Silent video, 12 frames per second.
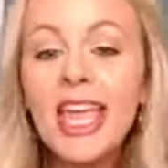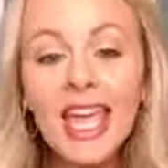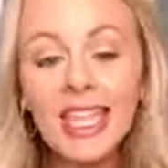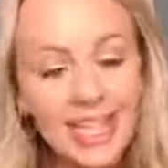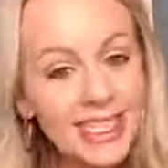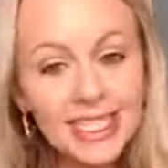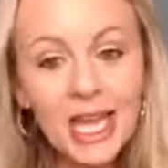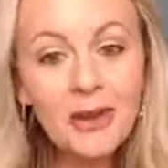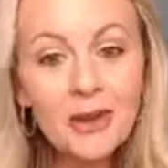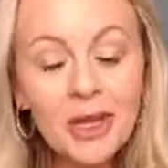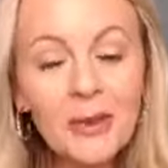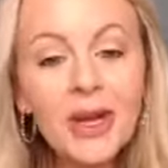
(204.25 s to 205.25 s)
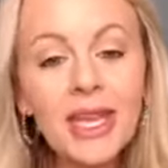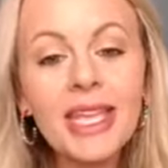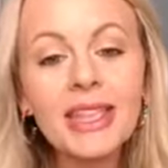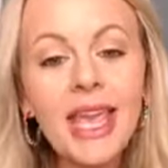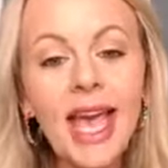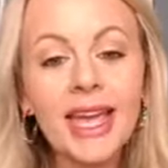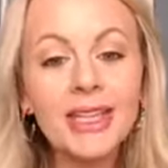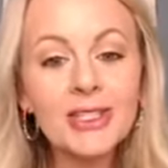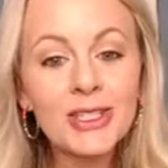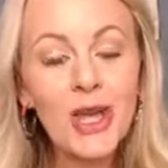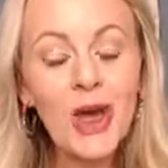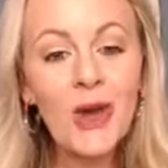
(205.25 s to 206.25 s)
And let's say I really want to eat that.
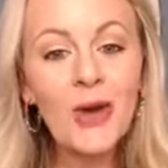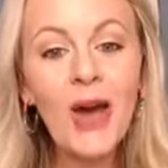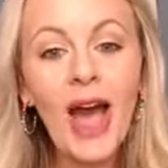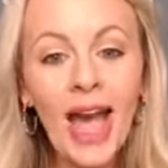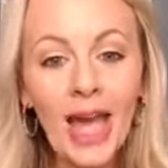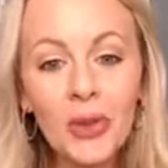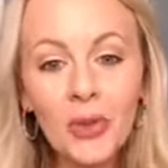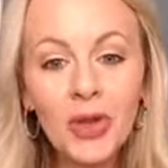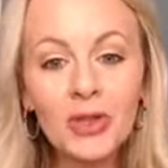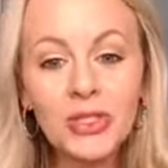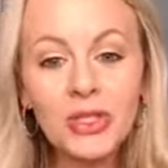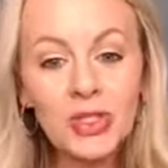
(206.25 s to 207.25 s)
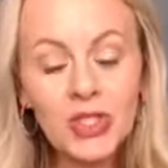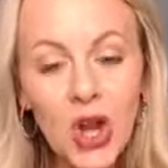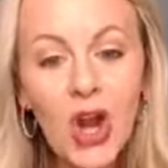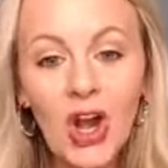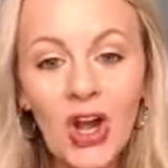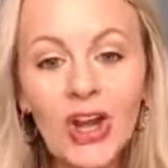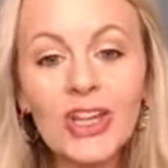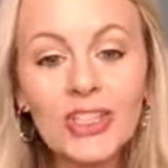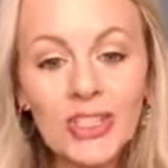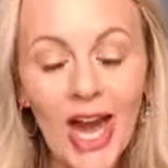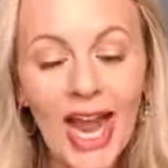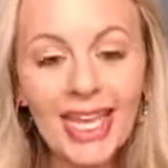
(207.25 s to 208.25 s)
So I will start
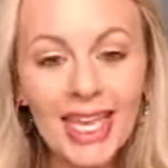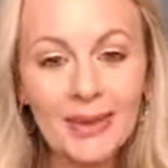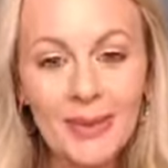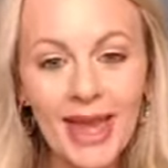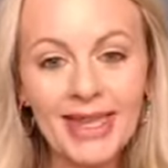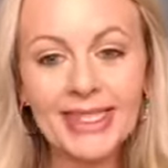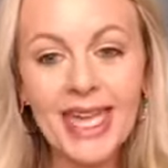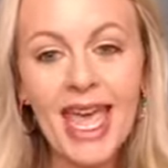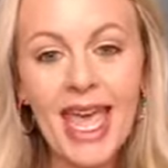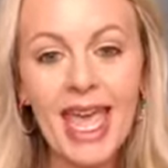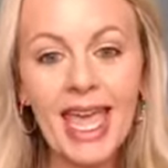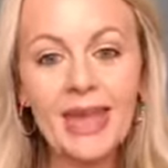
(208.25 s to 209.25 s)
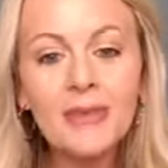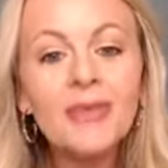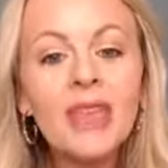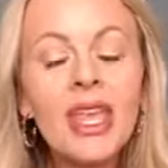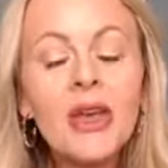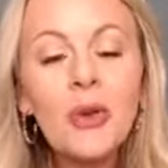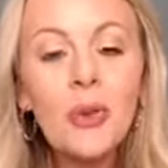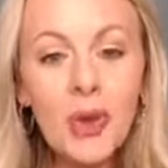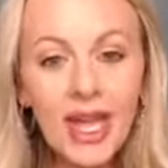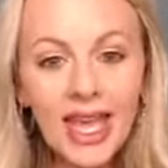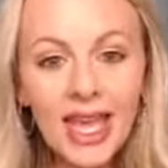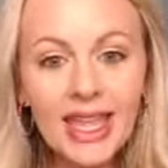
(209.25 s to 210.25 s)
tracking my day
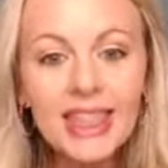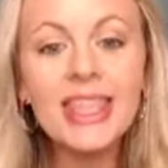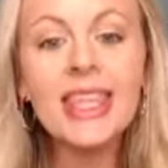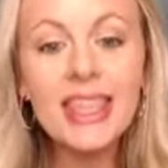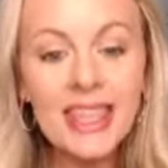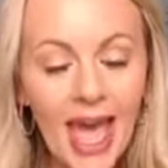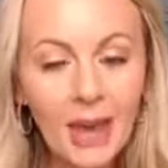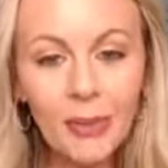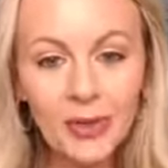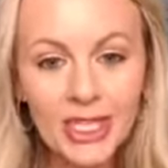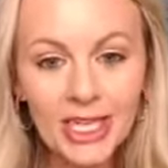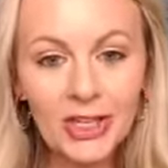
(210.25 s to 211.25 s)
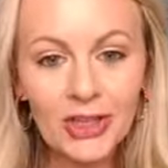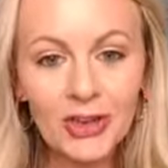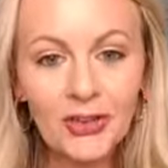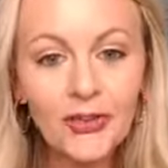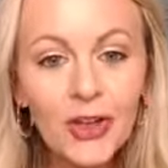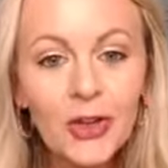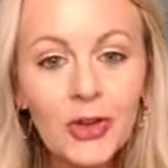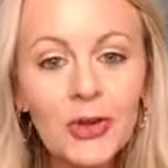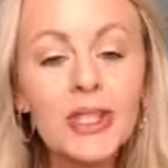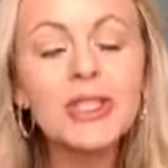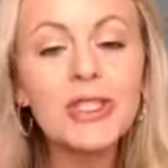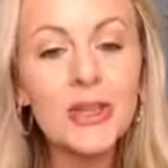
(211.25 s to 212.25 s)
with that particular
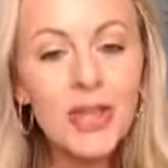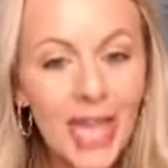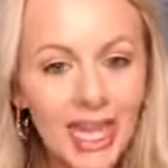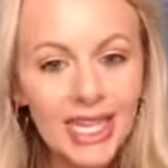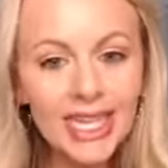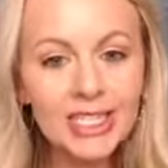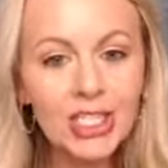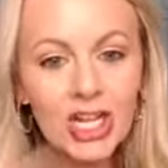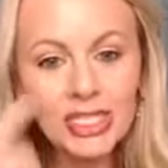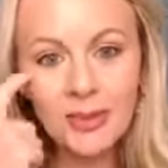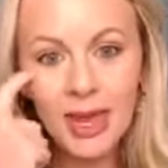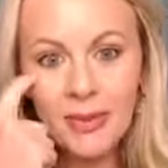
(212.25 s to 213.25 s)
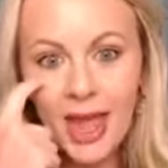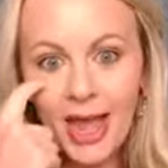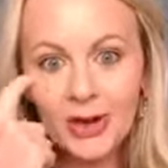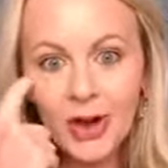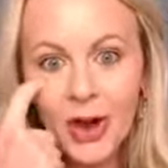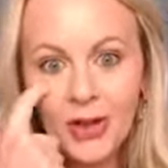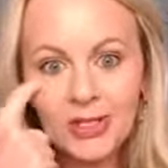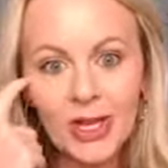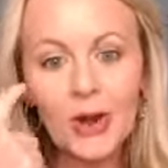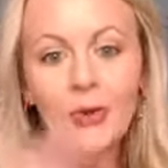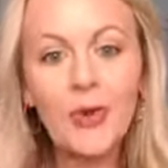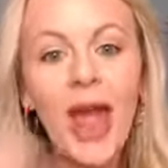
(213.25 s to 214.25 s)
food so that I can adjust my macros
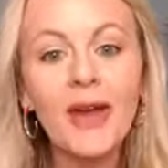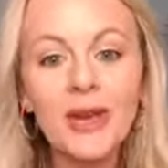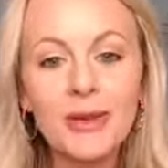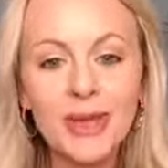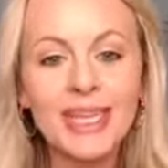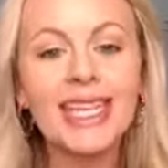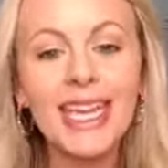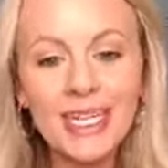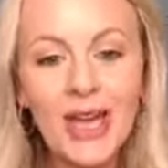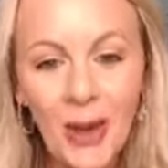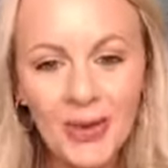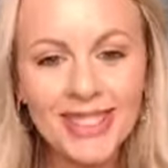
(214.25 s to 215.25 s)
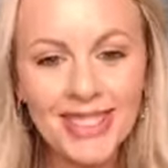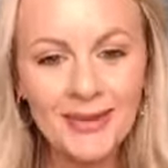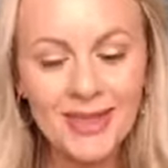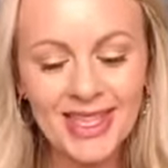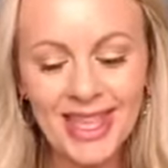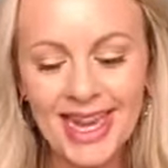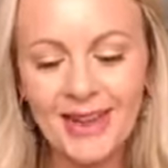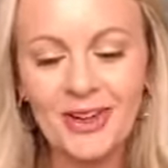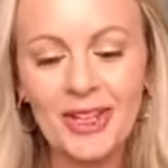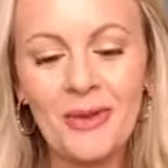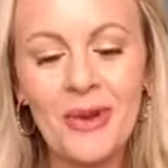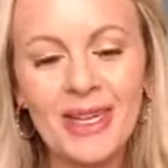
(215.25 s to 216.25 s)
around it because I know it's something that I
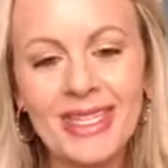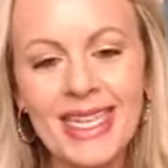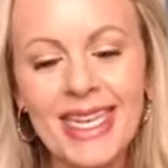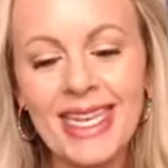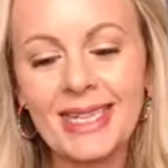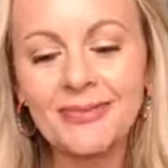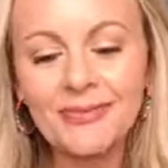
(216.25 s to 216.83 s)
really want to eat.